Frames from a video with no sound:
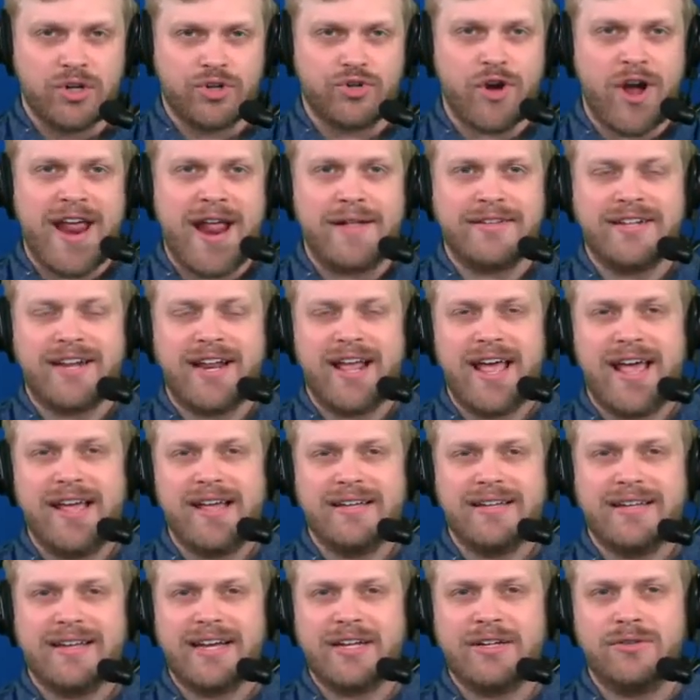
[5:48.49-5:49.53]
Try it out
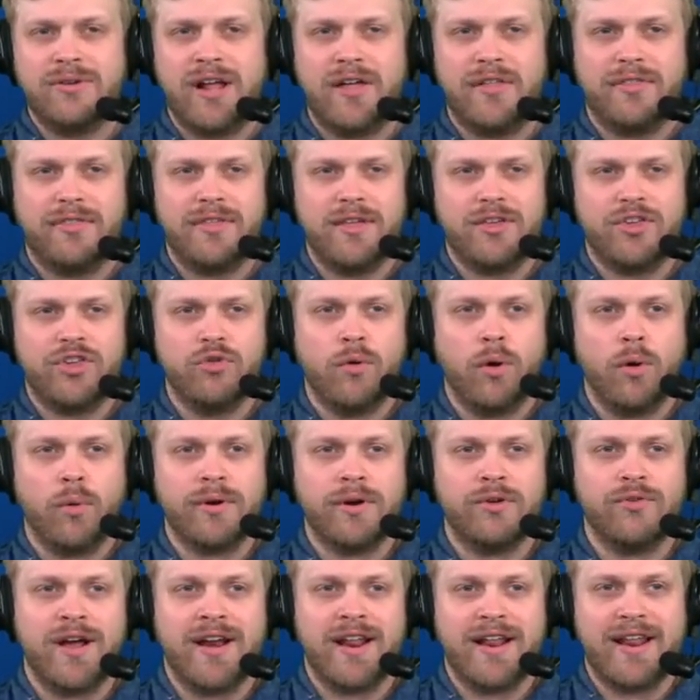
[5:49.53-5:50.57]
today. I do not think you will
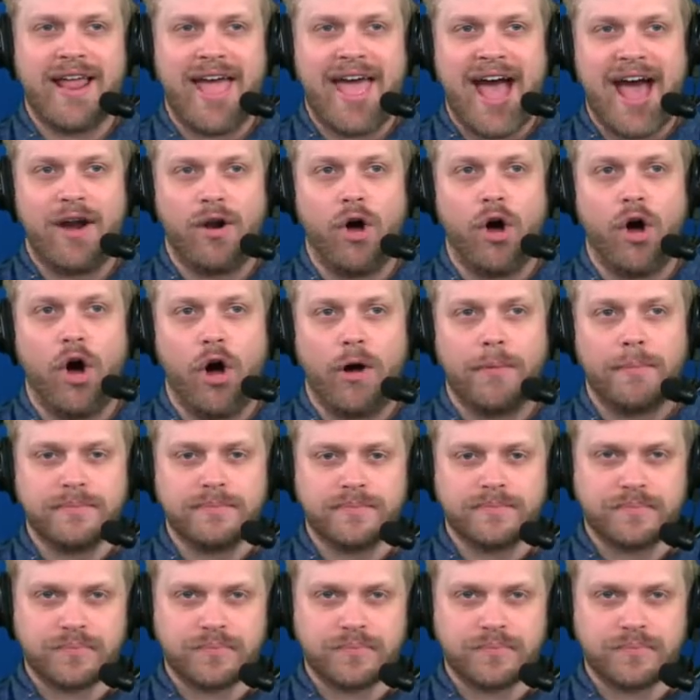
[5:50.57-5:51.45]
regret it at all.